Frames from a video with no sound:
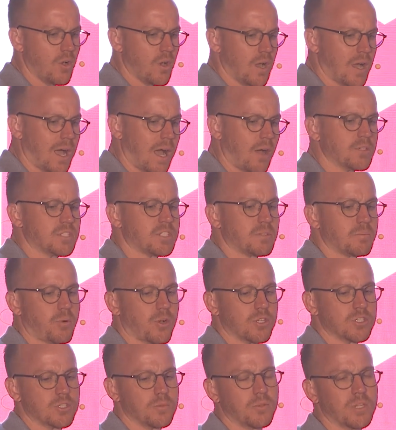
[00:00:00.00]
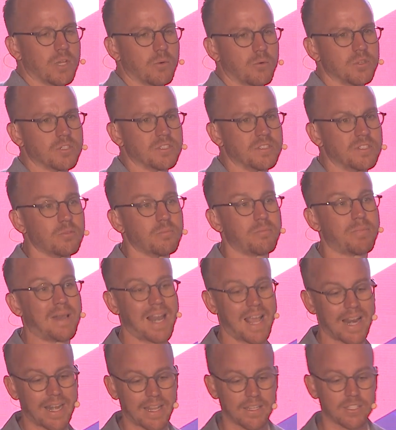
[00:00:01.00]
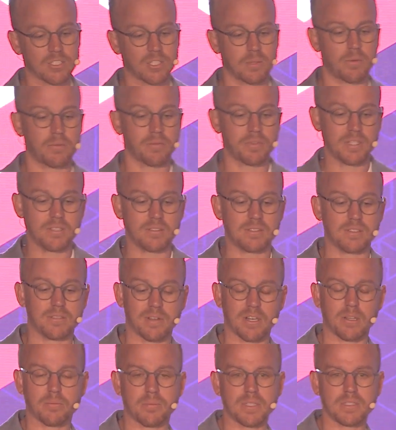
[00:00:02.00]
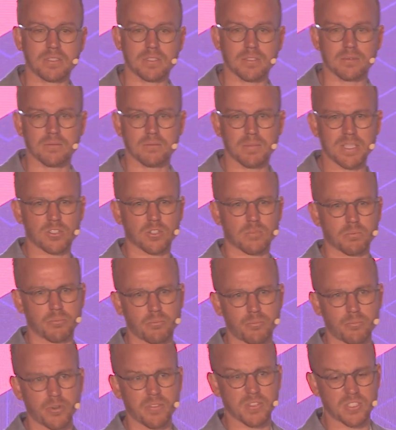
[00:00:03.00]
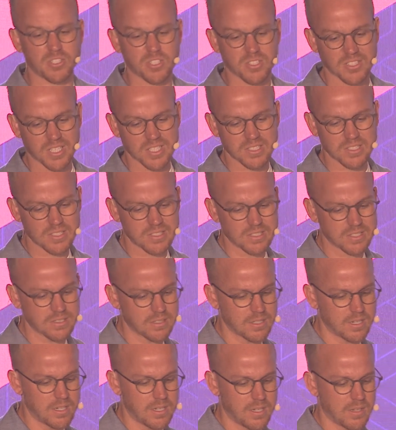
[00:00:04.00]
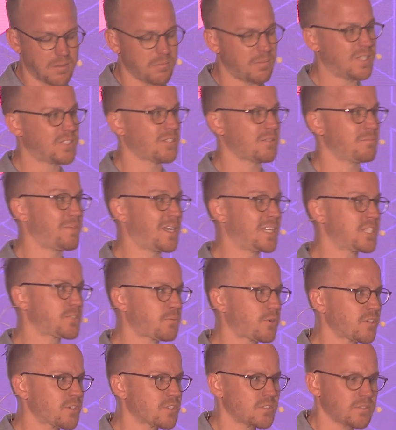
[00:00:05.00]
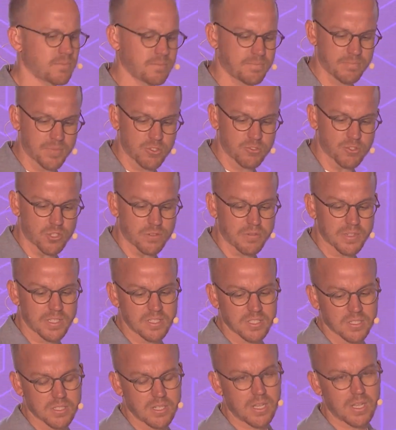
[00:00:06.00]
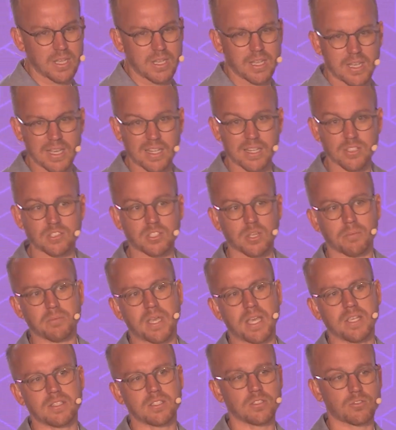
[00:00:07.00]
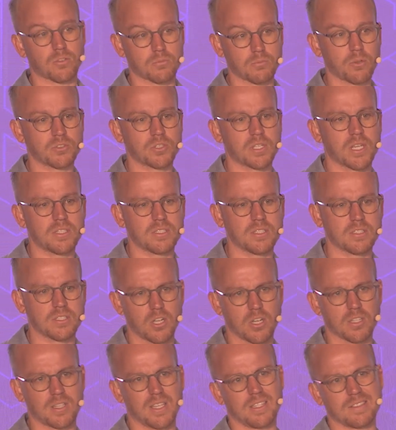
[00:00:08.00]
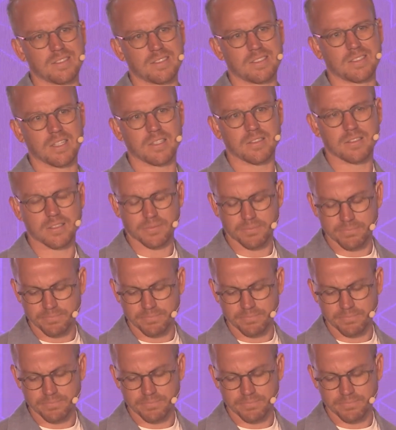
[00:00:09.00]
How is it possible that we're still planning some of these developments based on previous successes, based on benchmarks, surveys, and in some cases, or most cases, gut instinct?